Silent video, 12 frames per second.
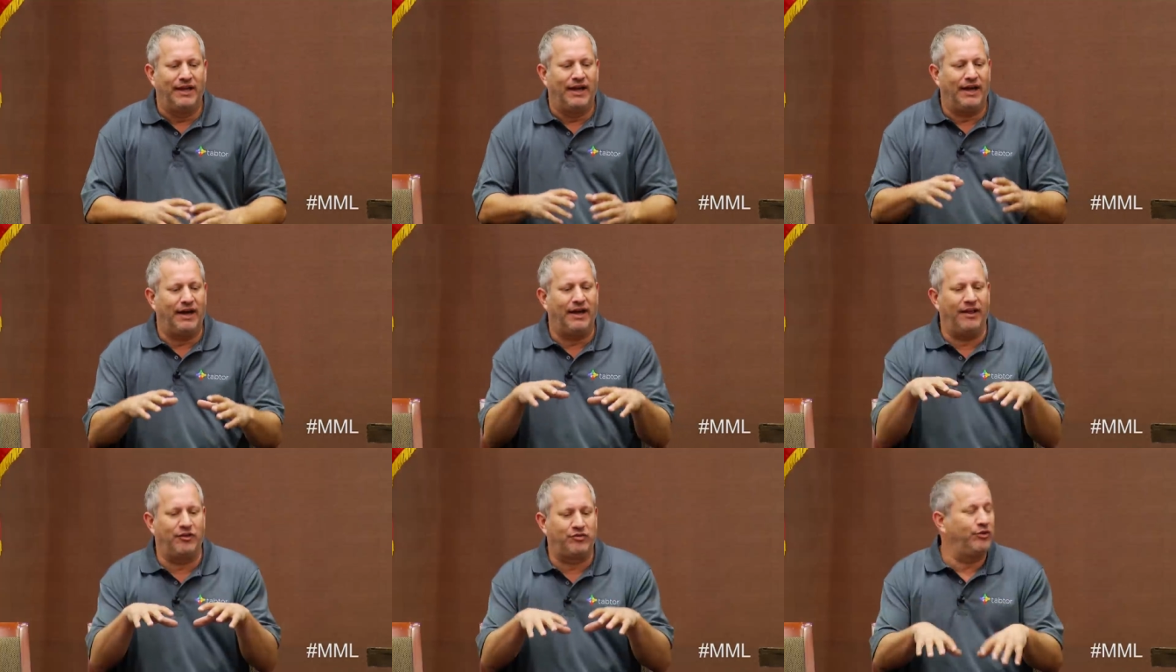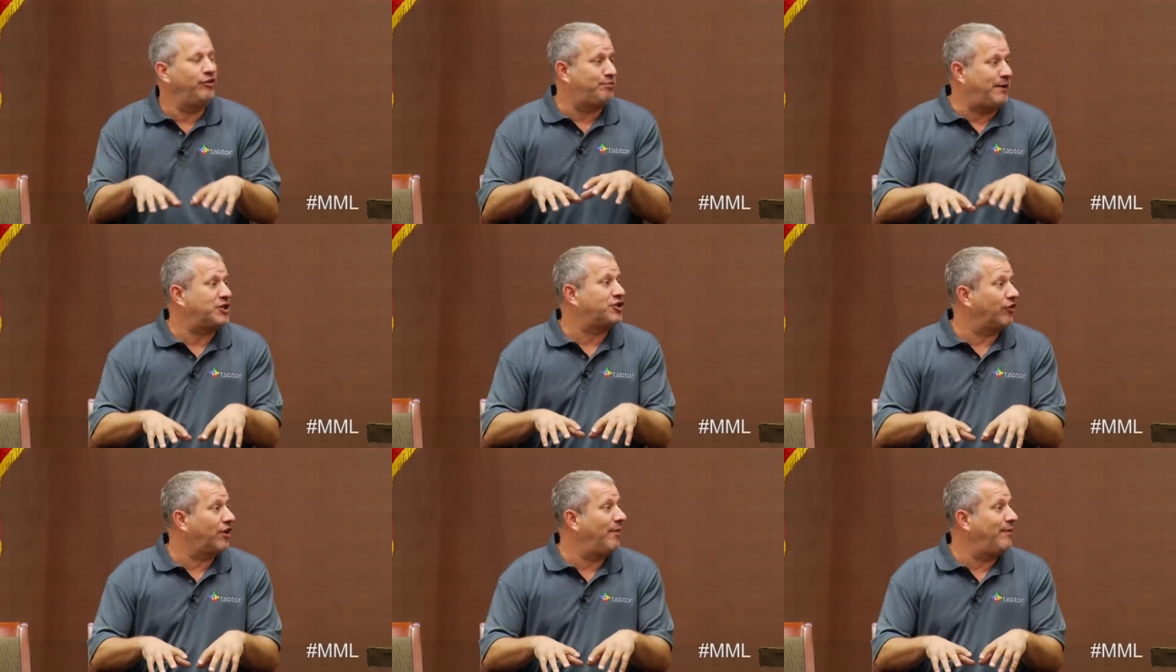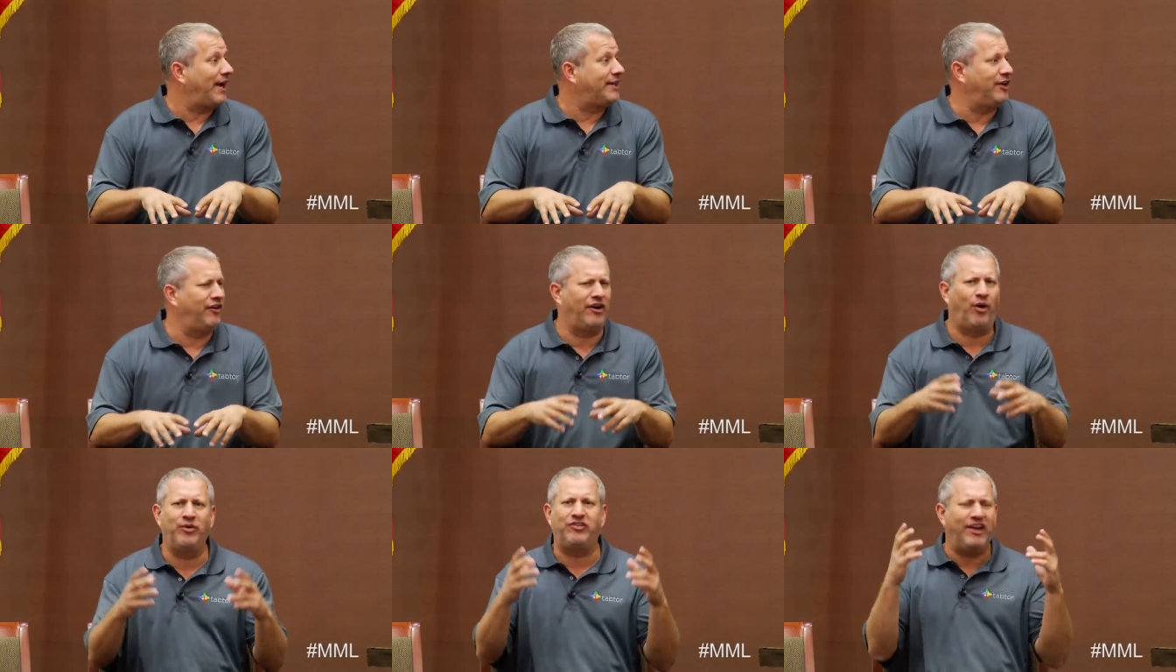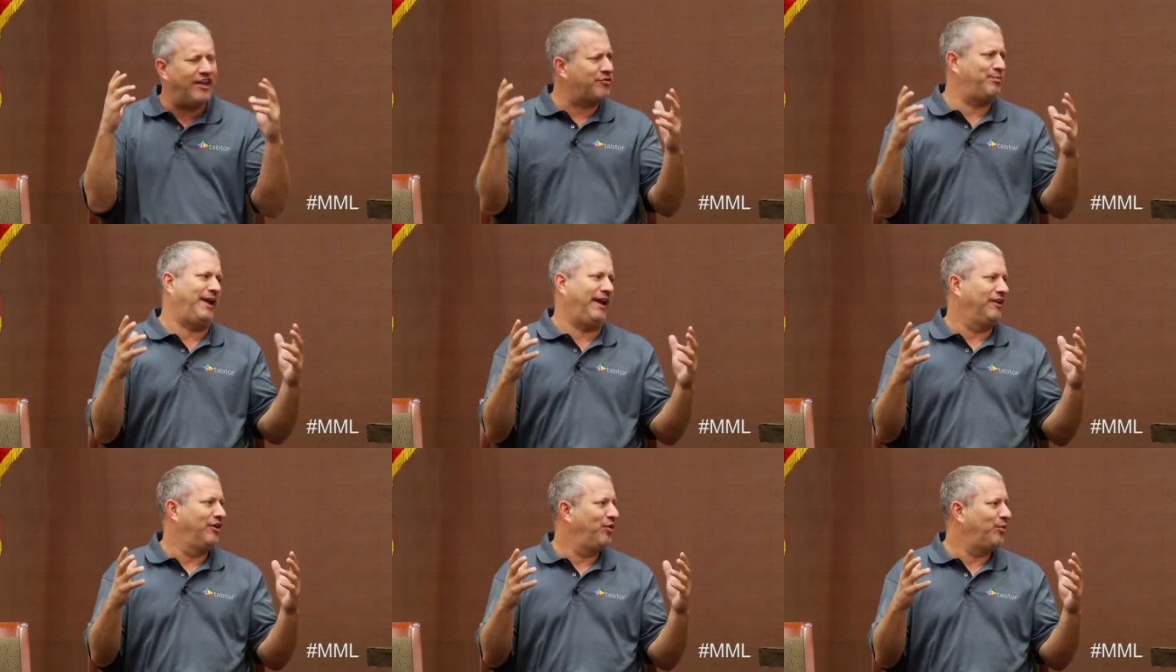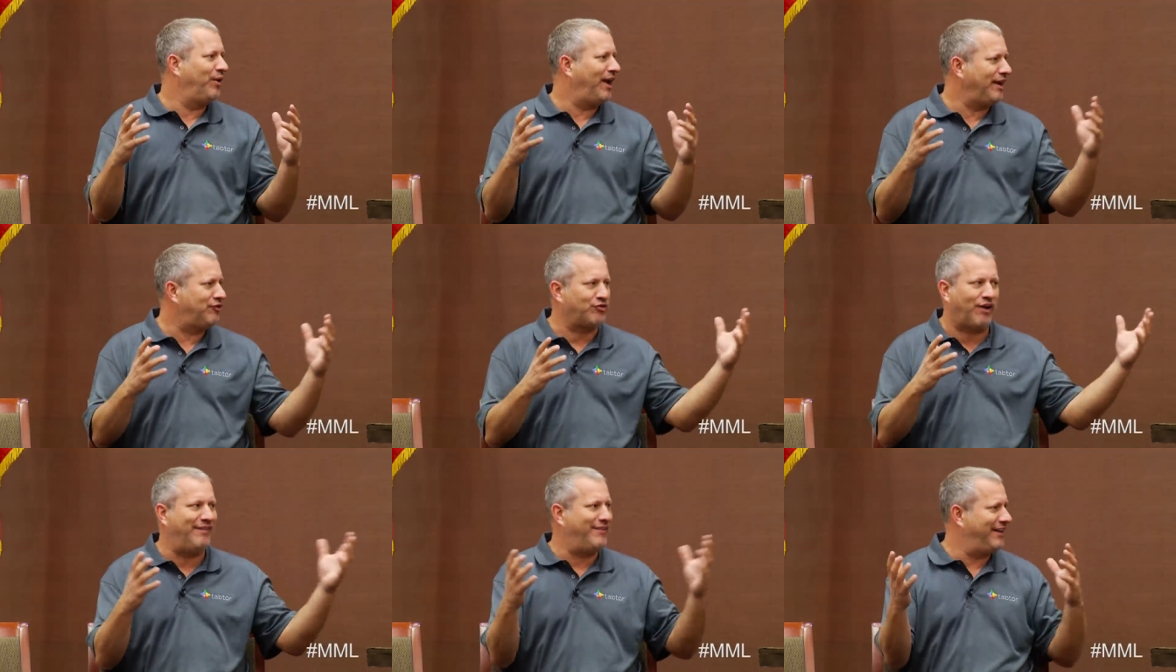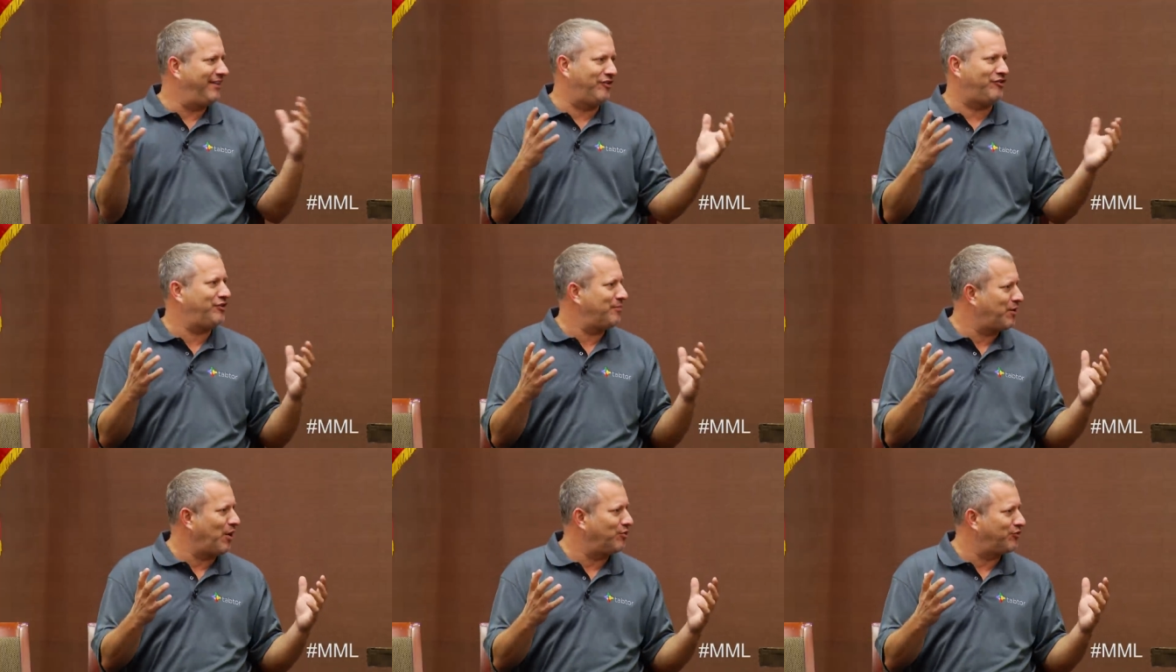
it's really special to come back here, and it always hits me when I drive into this zip code.